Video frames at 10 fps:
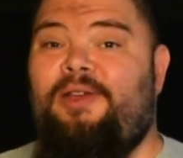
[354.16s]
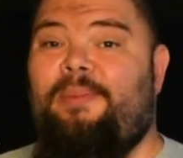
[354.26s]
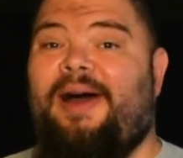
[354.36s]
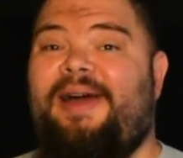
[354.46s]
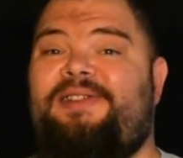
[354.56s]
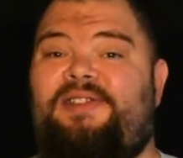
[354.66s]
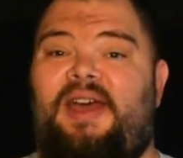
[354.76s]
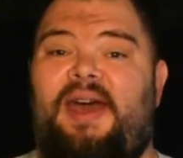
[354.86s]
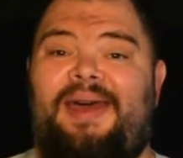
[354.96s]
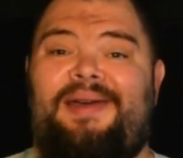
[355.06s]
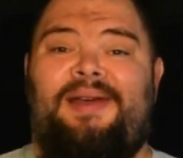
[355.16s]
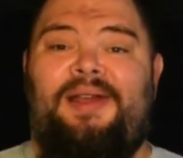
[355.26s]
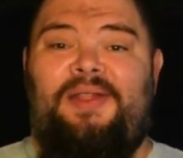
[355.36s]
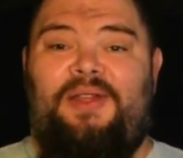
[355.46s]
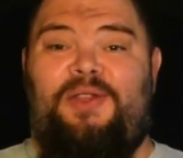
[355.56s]
you might say
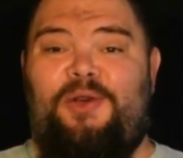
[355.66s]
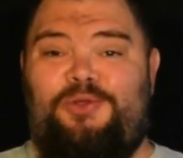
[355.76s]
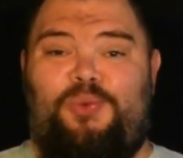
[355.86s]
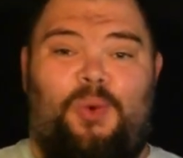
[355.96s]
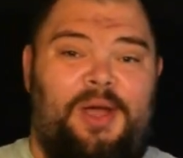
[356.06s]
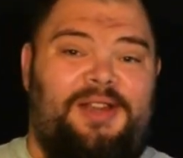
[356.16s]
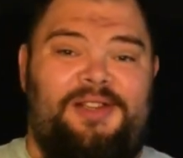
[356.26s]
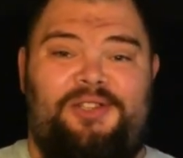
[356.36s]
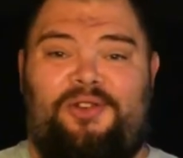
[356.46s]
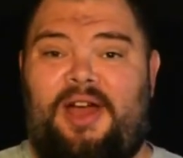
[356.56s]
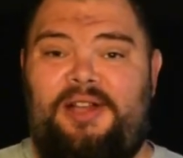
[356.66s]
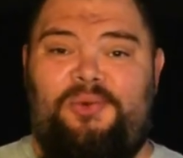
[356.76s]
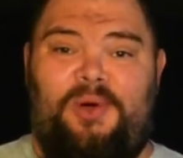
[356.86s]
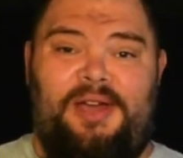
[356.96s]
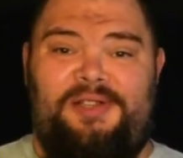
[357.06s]
that those windage
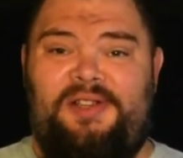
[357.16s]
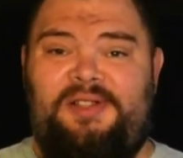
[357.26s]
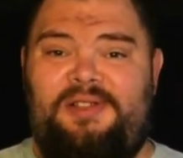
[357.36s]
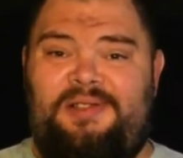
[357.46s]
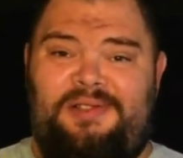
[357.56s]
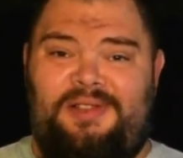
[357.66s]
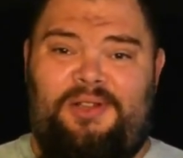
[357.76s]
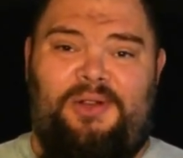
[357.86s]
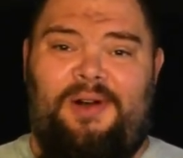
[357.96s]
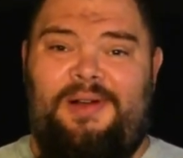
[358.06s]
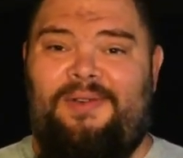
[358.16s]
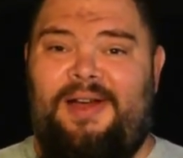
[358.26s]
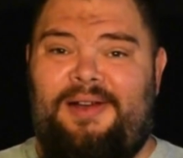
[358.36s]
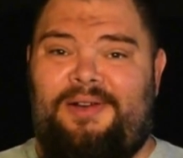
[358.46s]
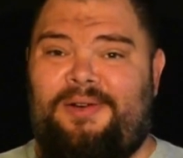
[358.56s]
graduations in the dirty
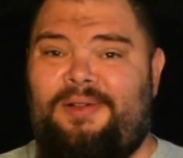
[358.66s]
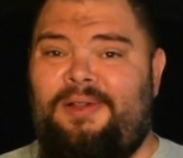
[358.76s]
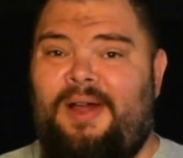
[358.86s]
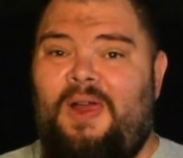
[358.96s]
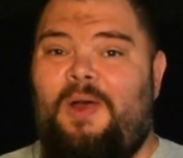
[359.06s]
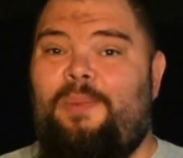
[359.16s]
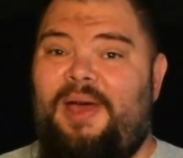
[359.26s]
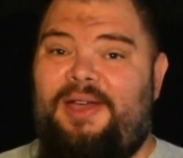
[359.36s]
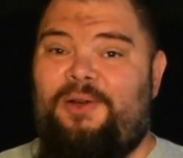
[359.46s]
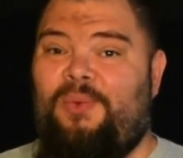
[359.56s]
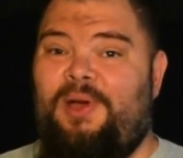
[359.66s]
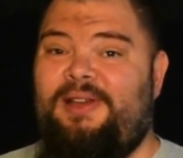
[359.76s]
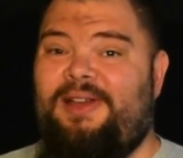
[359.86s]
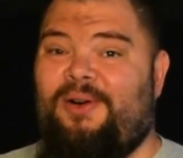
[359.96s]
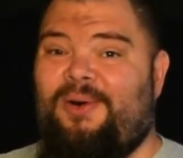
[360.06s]
reticle make your
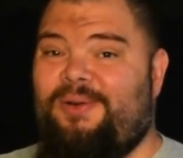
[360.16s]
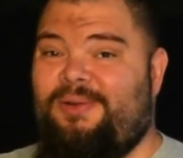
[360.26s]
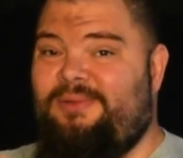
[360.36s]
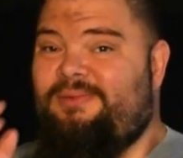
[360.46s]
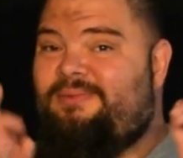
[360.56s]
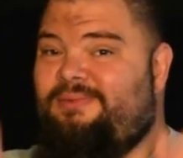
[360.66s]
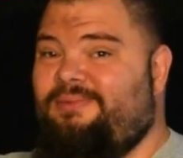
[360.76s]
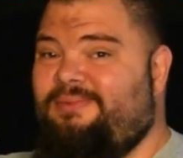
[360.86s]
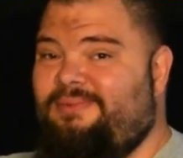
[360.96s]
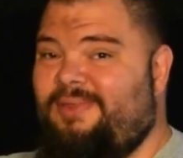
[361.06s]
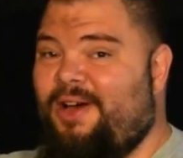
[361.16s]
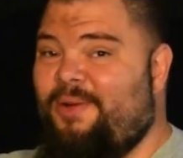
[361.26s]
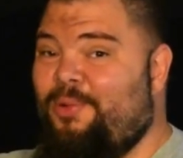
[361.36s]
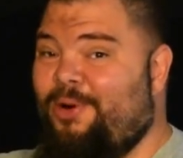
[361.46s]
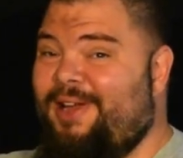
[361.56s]
winding hold a
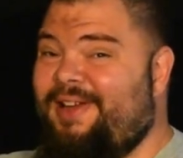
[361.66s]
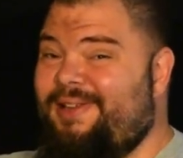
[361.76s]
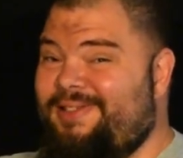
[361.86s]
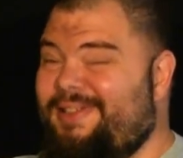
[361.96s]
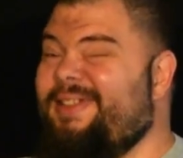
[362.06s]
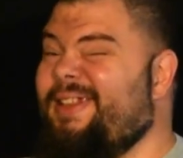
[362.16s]
breeze.